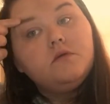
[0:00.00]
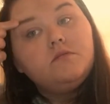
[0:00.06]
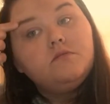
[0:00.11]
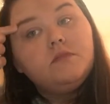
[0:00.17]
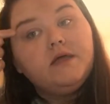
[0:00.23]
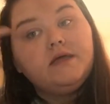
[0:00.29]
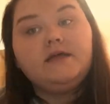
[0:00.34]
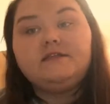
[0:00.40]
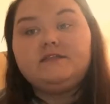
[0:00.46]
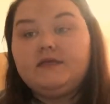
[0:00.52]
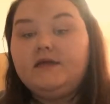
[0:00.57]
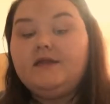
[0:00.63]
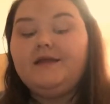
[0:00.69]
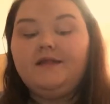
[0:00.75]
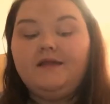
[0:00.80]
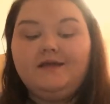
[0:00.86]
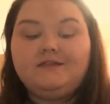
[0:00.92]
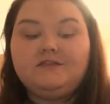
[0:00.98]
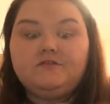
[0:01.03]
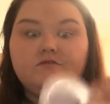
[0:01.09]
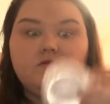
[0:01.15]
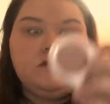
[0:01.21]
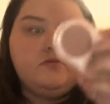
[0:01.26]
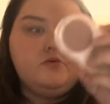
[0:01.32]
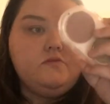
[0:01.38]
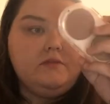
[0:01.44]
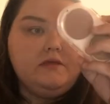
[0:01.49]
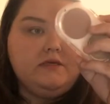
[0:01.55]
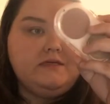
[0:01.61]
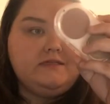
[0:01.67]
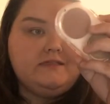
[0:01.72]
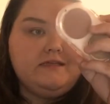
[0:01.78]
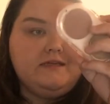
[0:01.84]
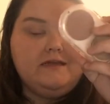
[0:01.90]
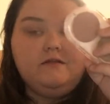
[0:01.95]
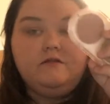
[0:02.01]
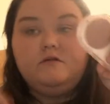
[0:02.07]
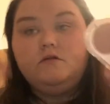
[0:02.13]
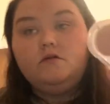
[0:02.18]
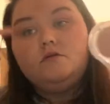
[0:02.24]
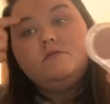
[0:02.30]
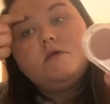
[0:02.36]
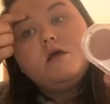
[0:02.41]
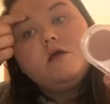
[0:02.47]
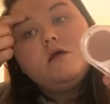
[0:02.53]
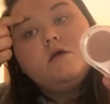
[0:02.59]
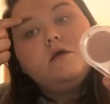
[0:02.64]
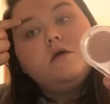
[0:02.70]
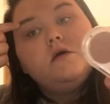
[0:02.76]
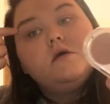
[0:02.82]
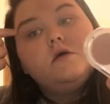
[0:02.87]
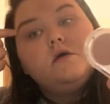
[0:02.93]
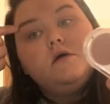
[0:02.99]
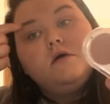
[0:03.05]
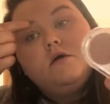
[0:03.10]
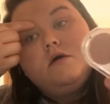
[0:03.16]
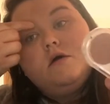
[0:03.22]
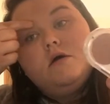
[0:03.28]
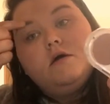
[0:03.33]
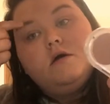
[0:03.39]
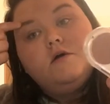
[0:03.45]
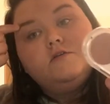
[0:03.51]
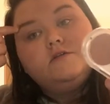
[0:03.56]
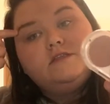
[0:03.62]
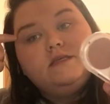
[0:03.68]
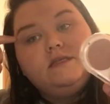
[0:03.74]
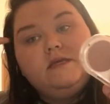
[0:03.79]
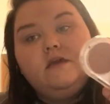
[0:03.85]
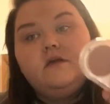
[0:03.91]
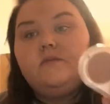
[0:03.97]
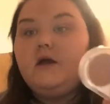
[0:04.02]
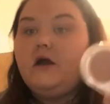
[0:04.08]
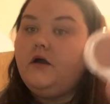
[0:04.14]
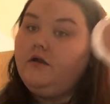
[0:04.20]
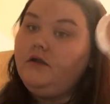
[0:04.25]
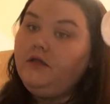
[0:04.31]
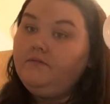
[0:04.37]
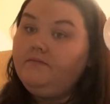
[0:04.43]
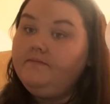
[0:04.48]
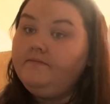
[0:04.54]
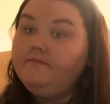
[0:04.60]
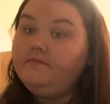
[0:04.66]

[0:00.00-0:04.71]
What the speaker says: Like I said, I like to rub them because I get a little OCD about it.